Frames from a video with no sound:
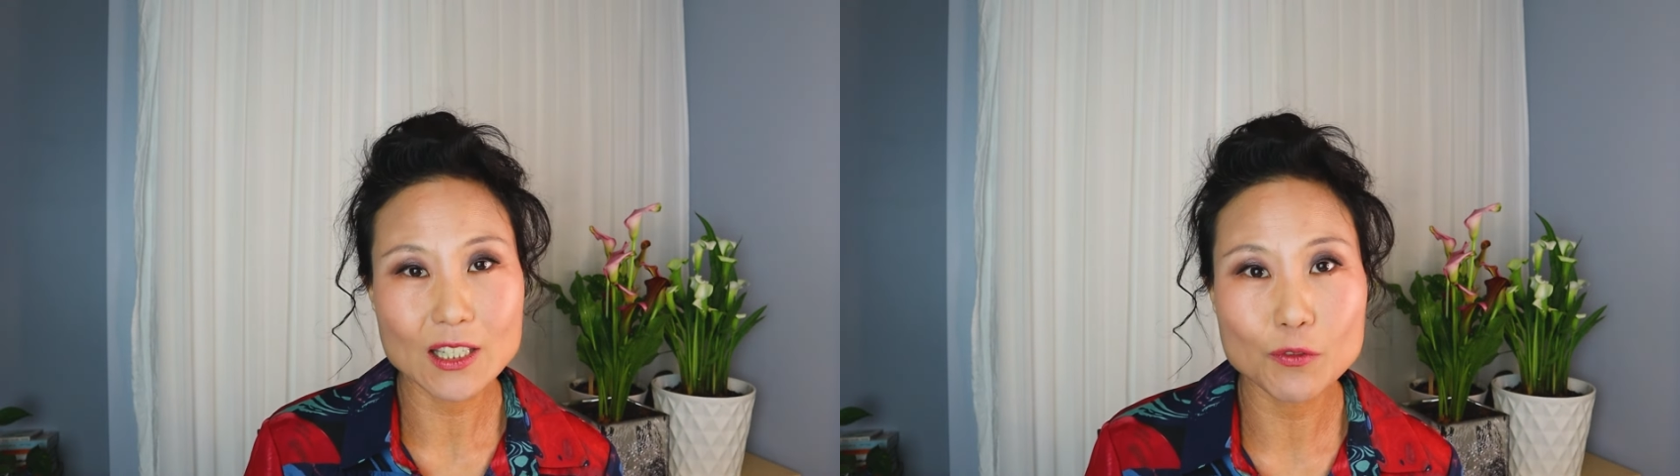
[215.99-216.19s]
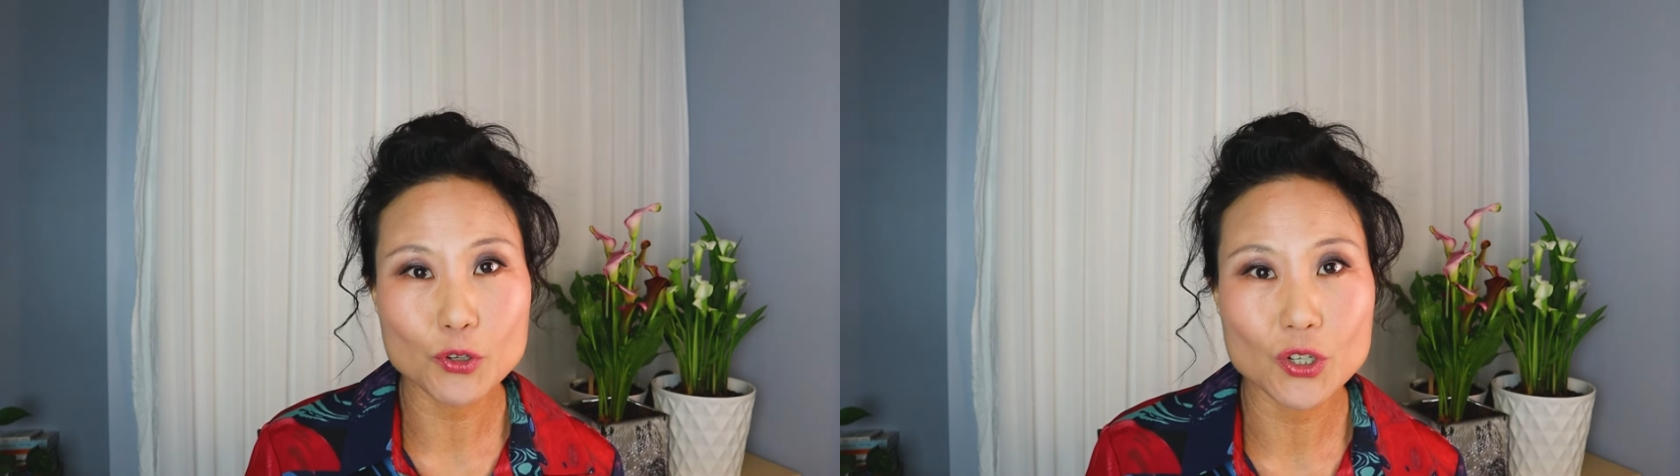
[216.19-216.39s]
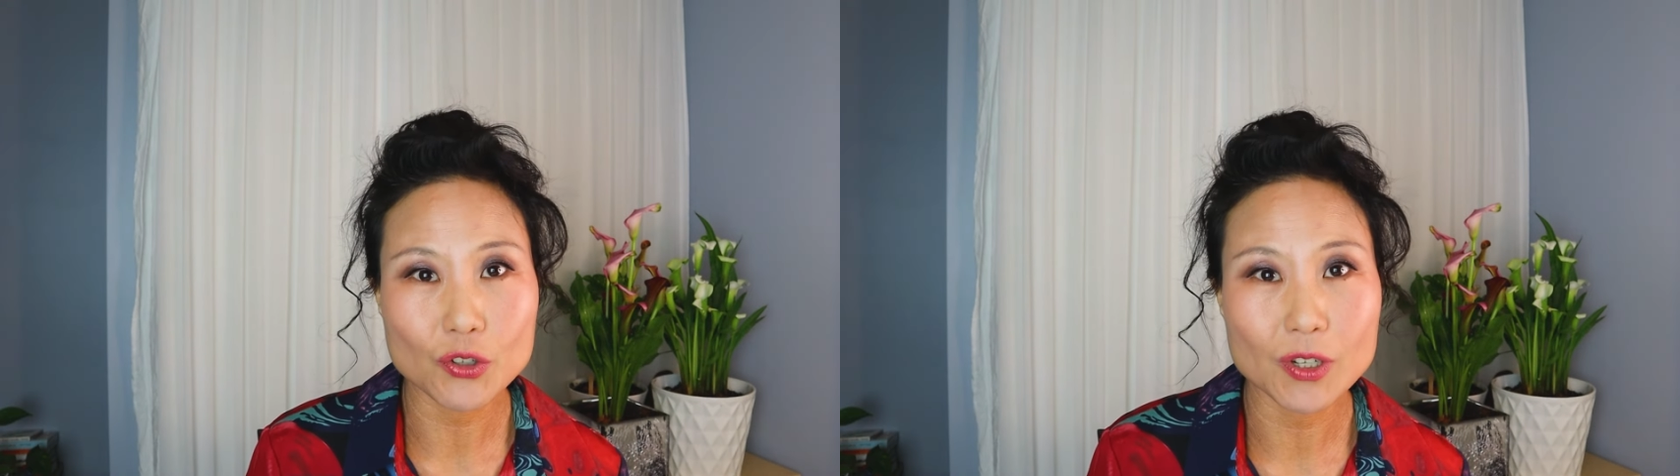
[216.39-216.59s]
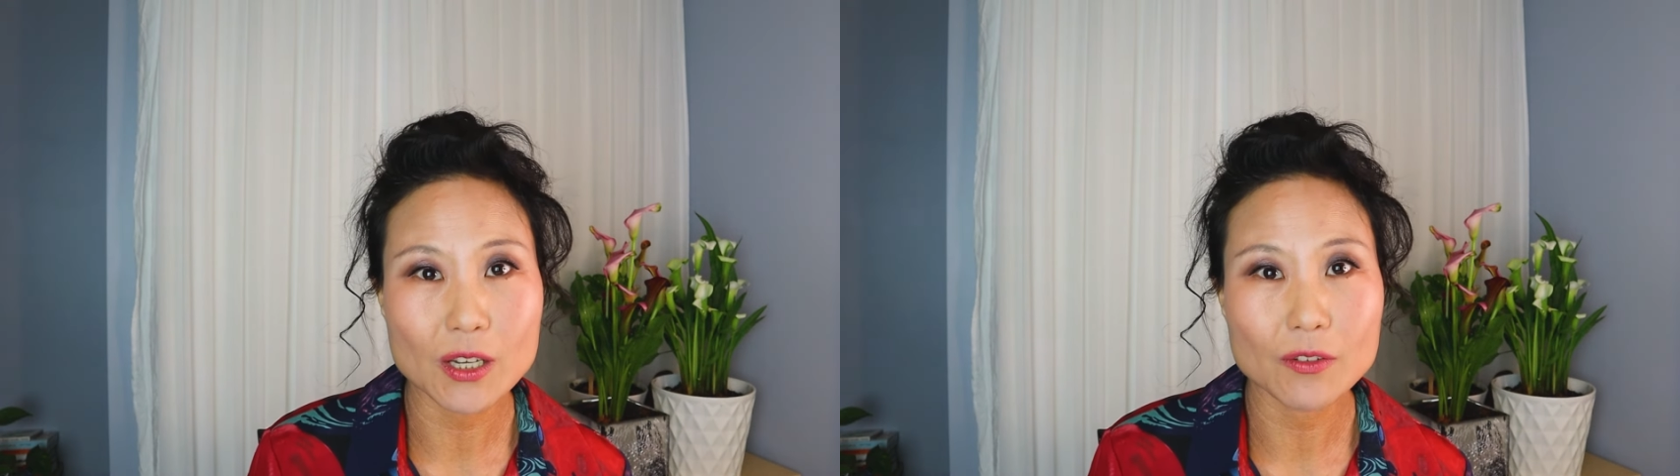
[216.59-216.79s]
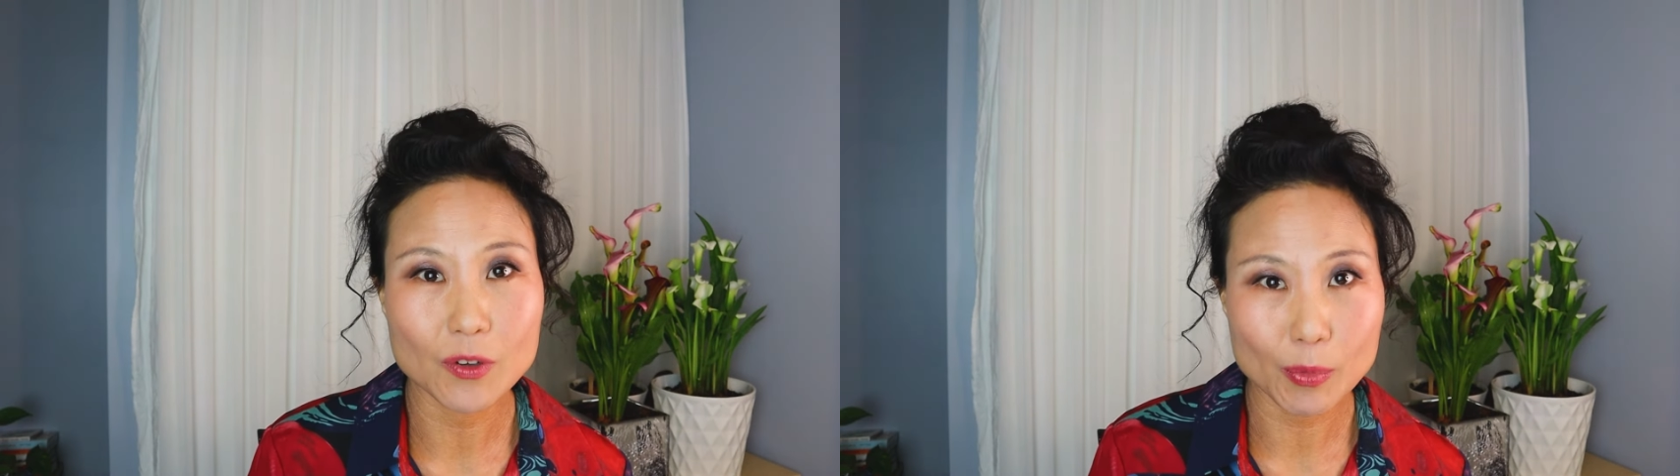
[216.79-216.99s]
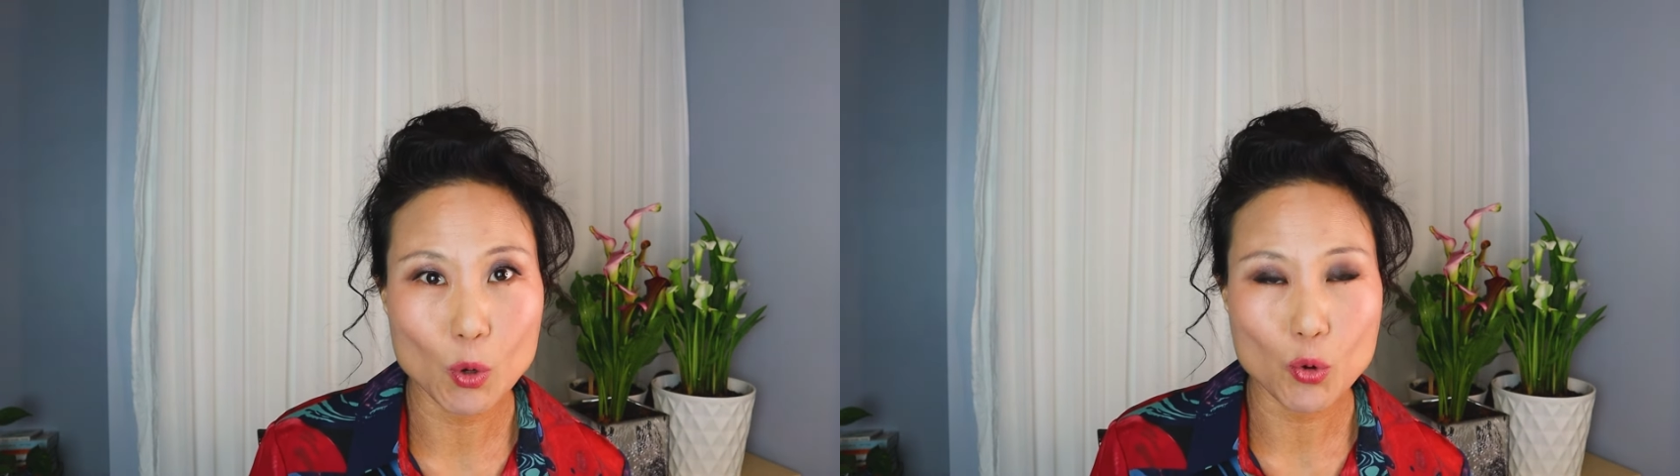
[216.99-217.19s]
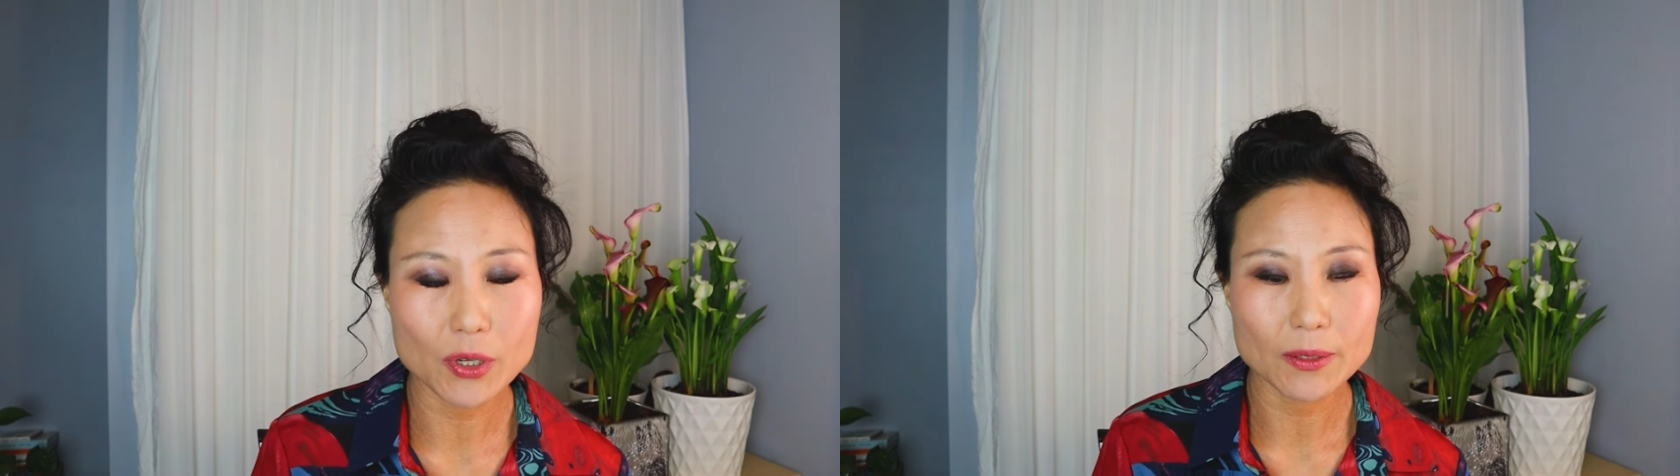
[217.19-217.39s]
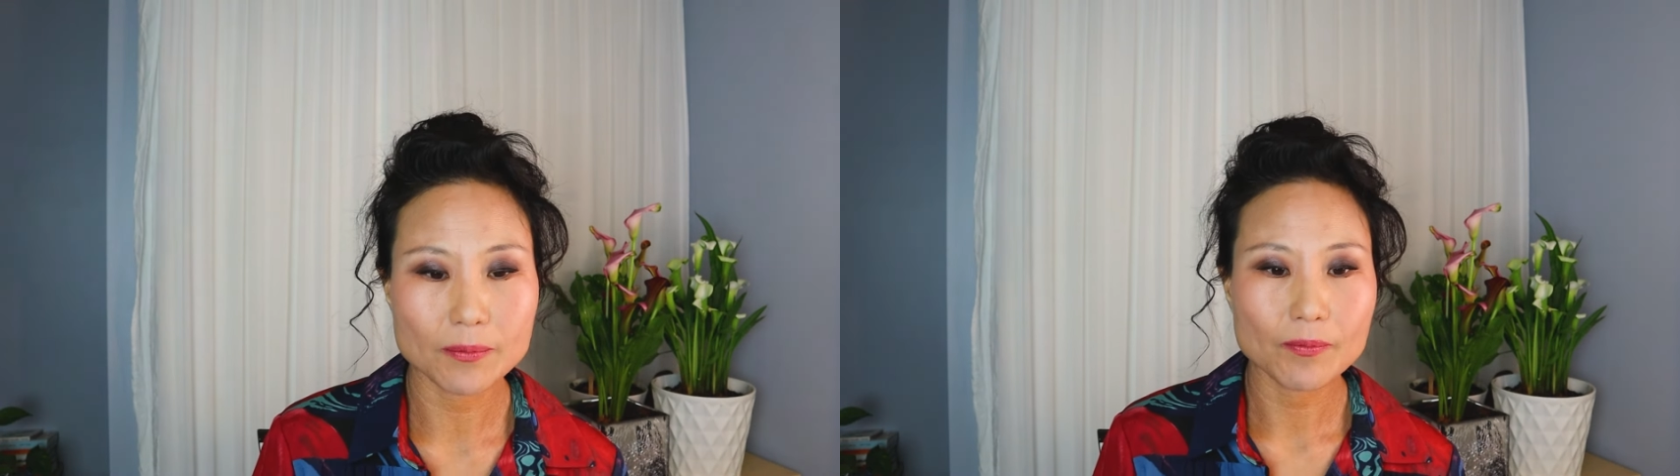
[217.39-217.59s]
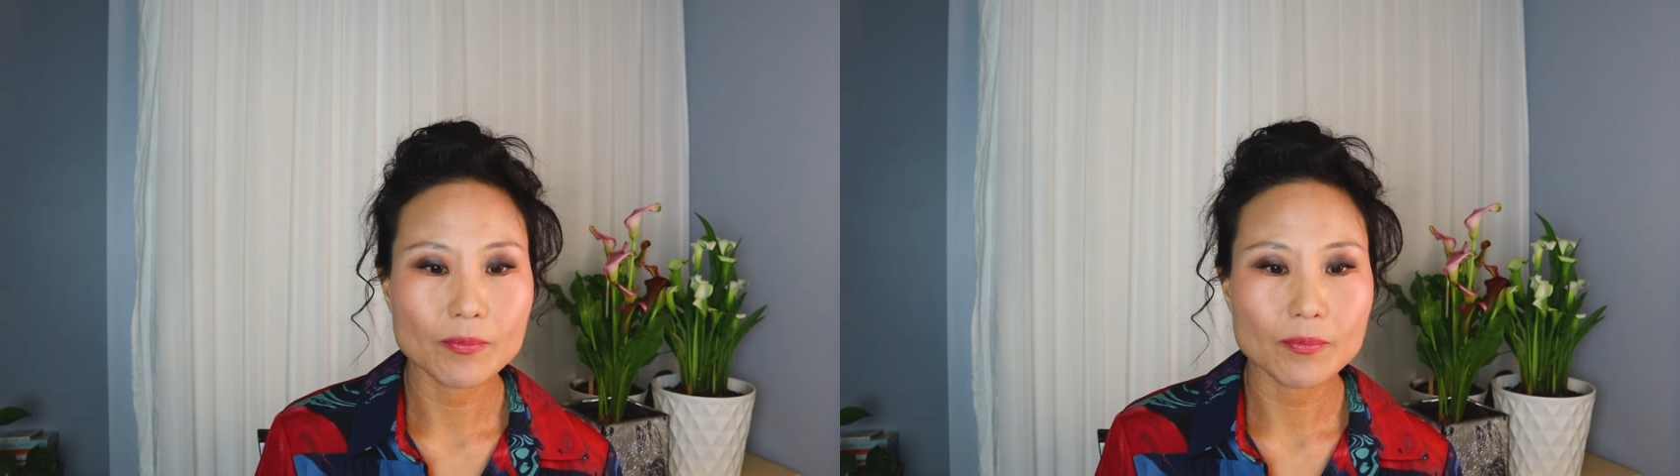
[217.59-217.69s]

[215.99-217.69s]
divorce decree from the court.